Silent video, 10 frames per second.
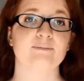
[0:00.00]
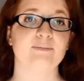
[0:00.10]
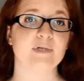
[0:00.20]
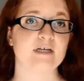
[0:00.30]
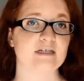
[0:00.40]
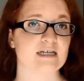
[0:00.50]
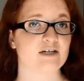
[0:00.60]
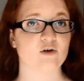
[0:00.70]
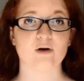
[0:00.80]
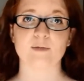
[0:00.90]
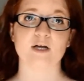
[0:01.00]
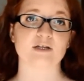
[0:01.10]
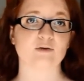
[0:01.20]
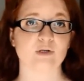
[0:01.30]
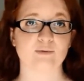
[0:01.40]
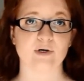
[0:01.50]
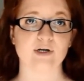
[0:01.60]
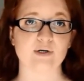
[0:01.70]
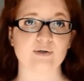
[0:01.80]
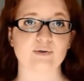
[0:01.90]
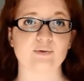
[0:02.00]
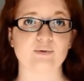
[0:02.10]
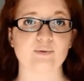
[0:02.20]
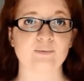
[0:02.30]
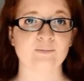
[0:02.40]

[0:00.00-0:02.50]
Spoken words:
Because I know I'm not the only one who